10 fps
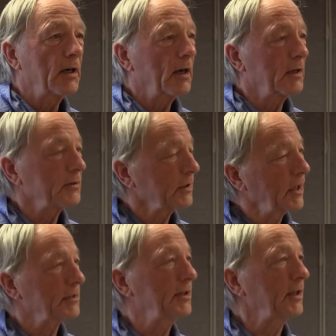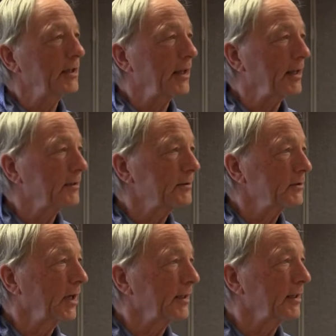on hunting and,
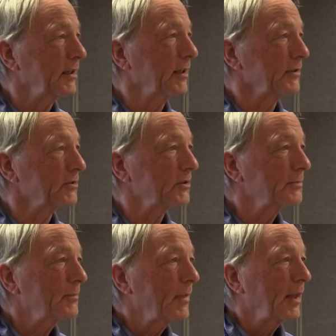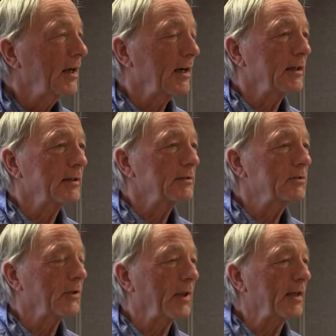and guns. Uh,
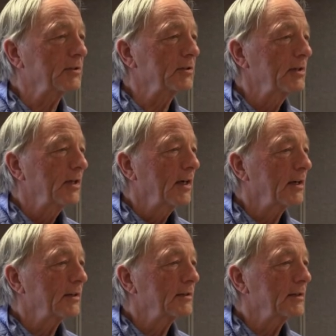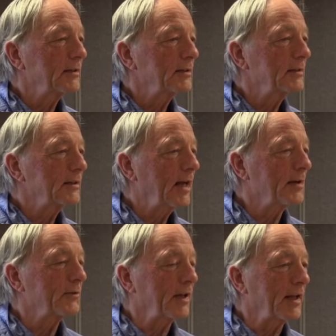so that's uh, kind
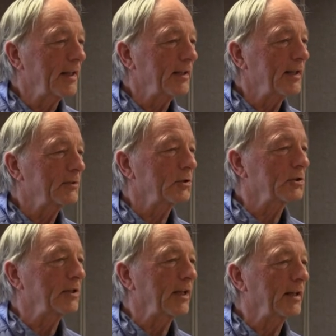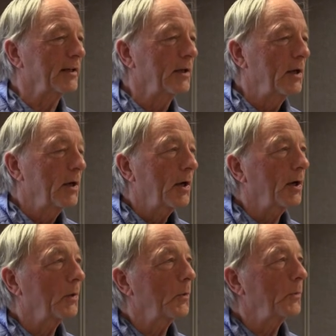of an interesting
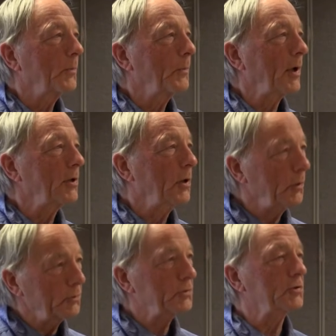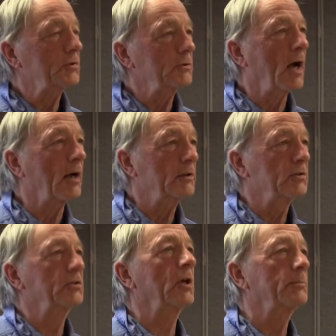uh, use,
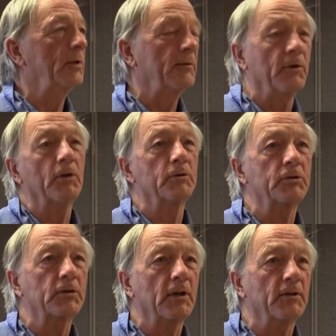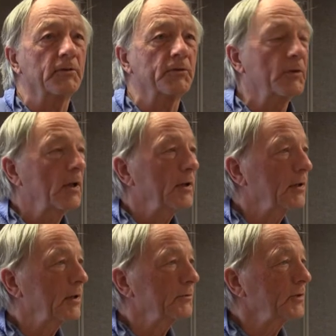non-consumptive use of,
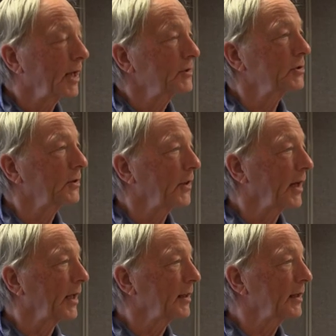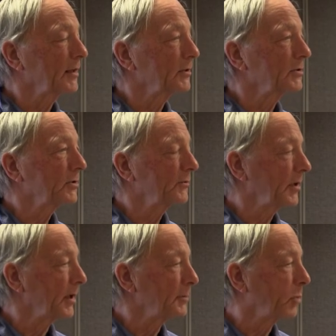of nature that I think is
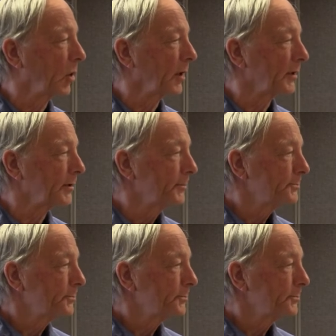very important.